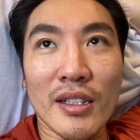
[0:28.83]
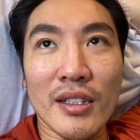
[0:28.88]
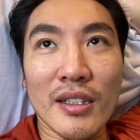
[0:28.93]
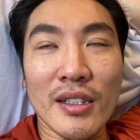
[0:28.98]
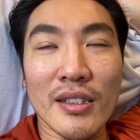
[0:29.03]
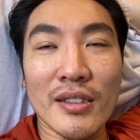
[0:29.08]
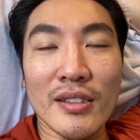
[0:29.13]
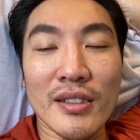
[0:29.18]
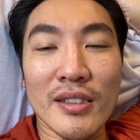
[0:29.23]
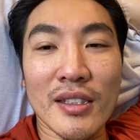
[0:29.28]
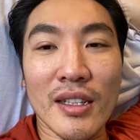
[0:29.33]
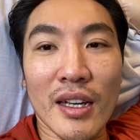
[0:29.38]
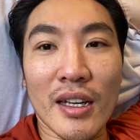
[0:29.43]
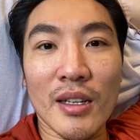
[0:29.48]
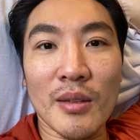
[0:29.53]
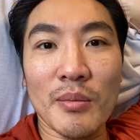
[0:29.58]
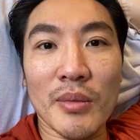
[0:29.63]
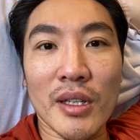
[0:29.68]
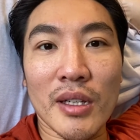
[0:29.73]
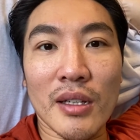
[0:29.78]

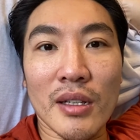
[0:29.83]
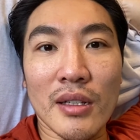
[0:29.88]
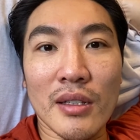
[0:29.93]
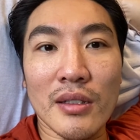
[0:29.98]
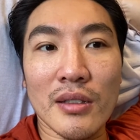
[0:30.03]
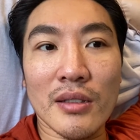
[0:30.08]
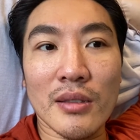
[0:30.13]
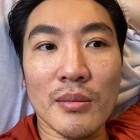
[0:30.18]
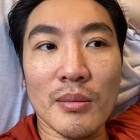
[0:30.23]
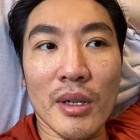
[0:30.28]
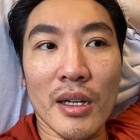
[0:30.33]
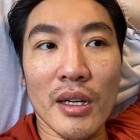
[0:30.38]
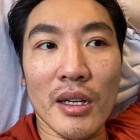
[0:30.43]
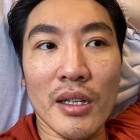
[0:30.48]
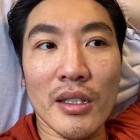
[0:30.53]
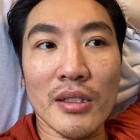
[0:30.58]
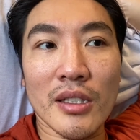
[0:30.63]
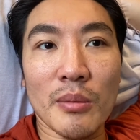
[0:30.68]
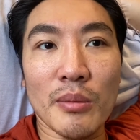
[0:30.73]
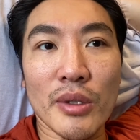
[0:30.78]
insane because my
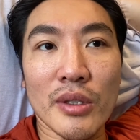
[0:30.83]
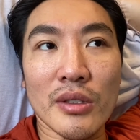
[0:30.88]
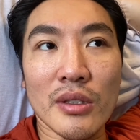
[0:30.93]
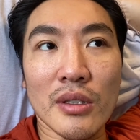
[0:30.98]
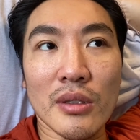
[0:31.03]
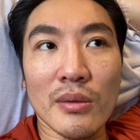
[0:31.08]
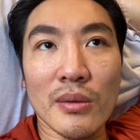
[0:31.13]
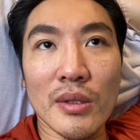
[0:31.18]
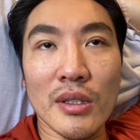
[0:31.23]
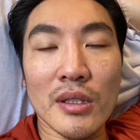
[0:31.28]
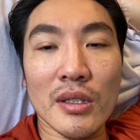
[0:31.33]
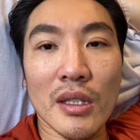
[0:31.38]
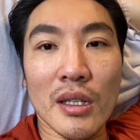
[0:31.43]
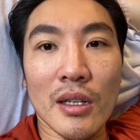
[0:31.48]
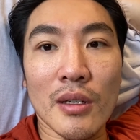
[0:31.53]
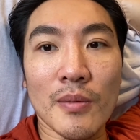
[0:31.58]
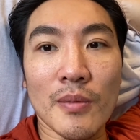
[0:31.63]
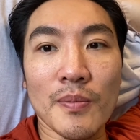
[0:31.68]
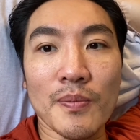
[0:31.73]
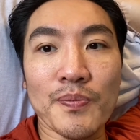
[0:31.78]
temperature was
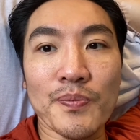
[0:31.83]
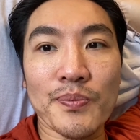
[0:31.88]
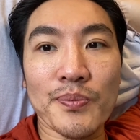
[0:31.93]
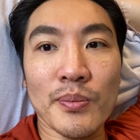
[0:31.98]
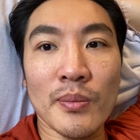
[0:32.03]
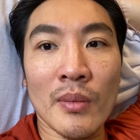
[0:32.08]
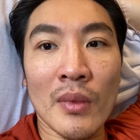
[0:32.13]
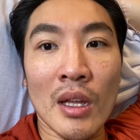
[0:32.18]
kind